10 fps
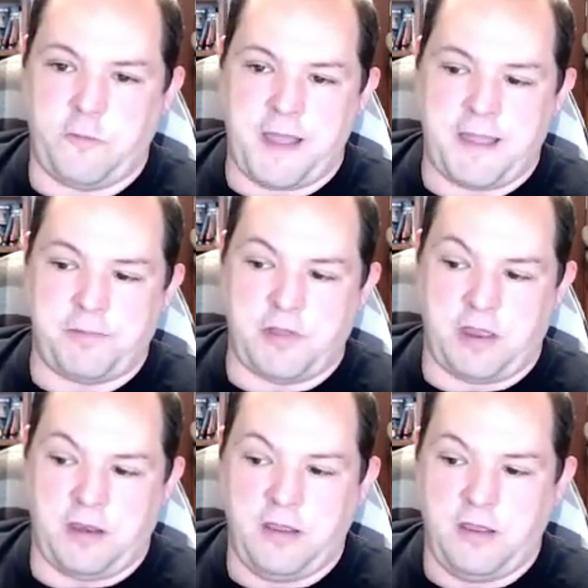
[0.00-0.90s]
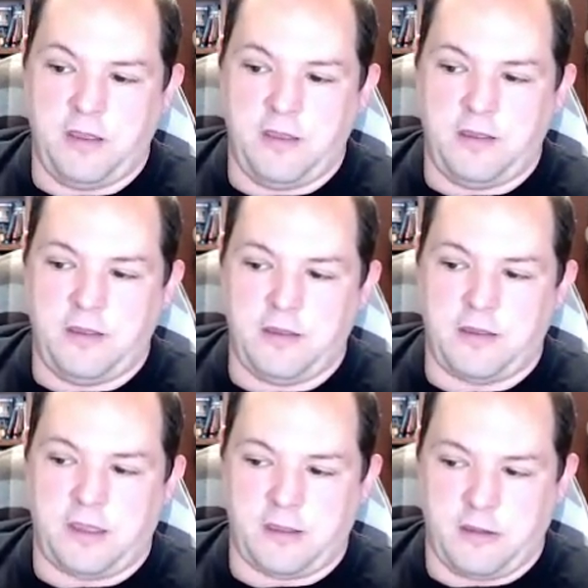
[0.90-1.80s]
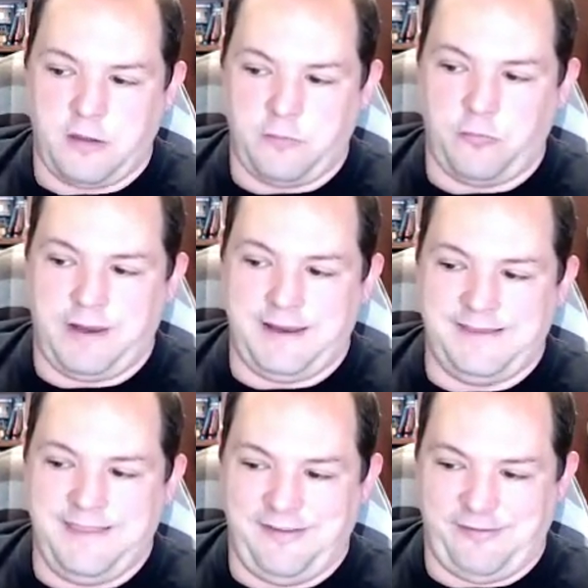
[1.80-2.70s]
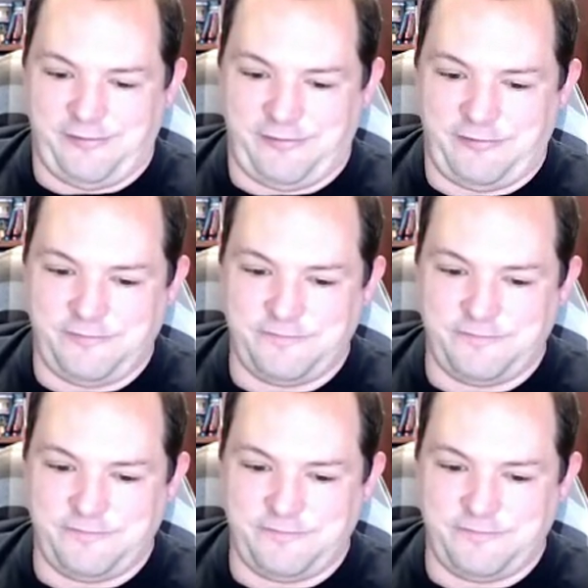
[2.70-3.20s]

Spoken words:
pipeline can come read this.